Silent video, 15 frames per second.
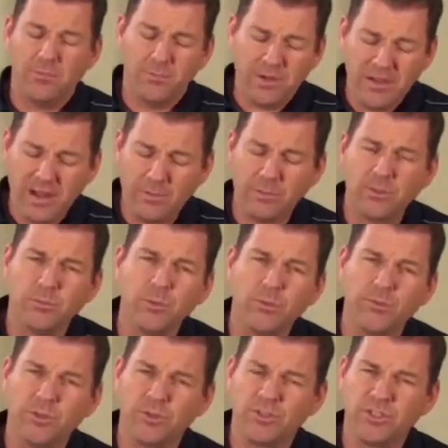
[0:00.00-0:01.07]
Being able to
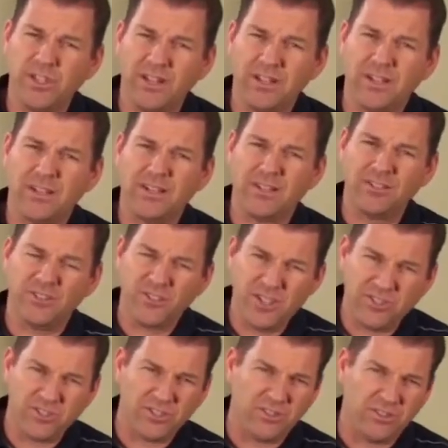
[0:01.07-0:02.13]
move your stick
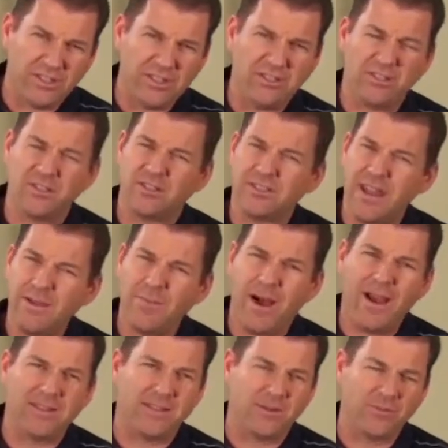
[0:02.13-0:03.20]
consistently to the same
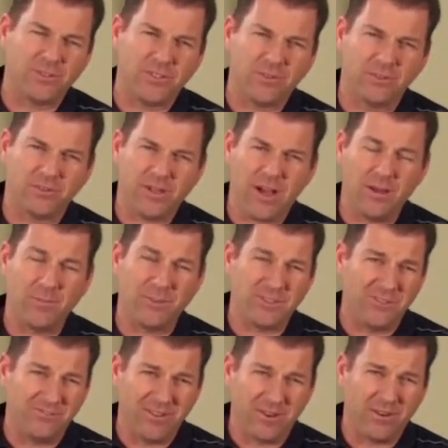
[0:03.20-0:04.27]
height every single time is
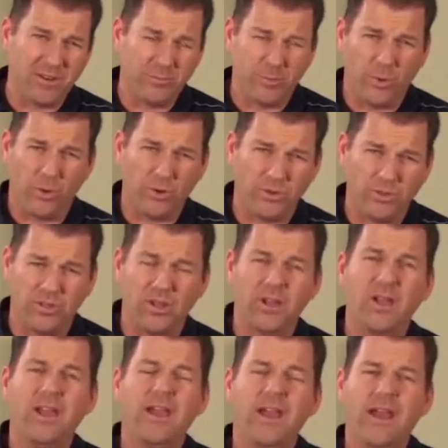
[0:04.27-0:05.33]
a very important
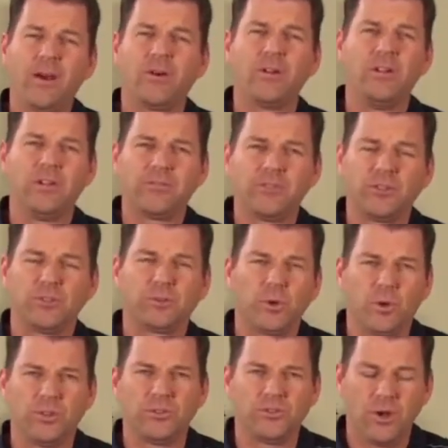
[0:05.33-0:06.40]
area of
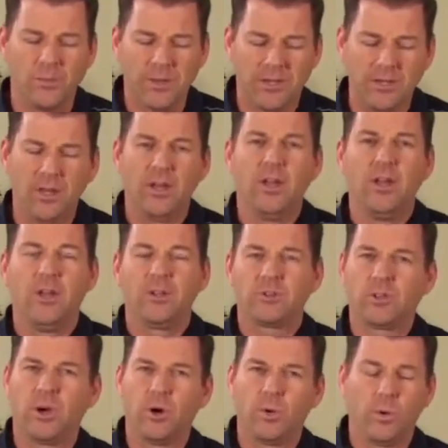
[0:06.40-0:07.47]
control in drumming.
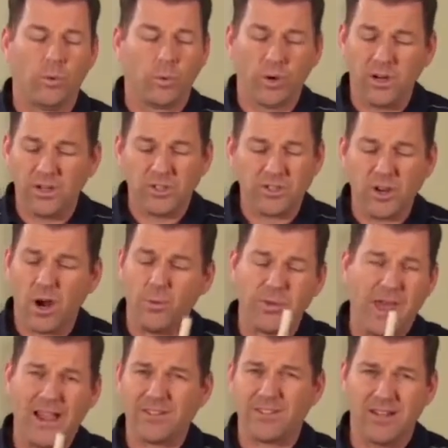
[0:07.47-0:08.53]
So we're going to start with
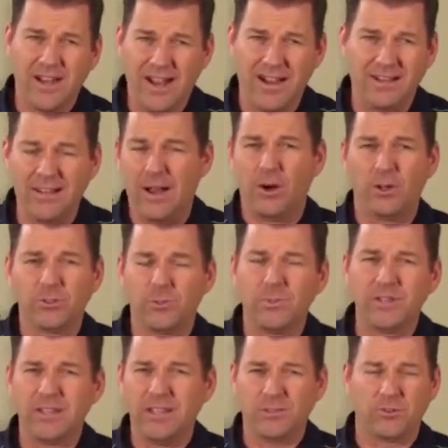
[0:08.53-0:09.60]
accent height. Now
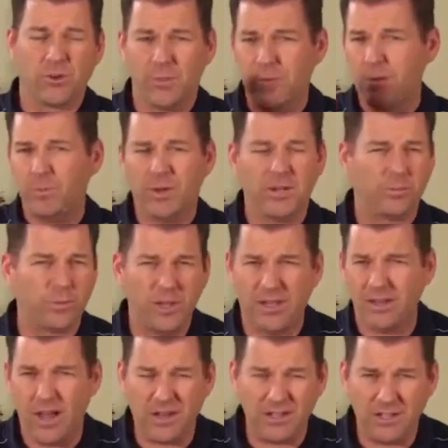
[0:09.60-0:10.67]
ultimately in drumming we can play
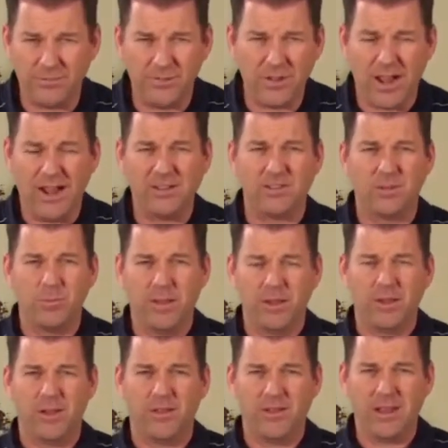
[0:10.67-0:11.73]
a lot of different heights
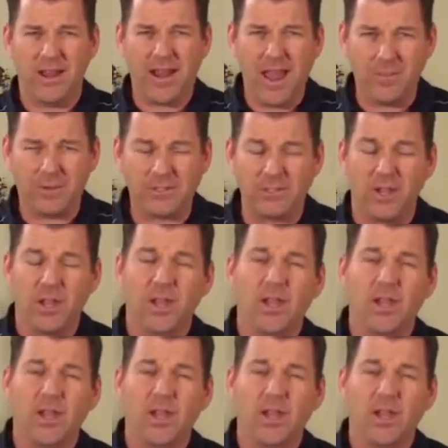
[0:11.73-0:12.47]
depending on the dynamics.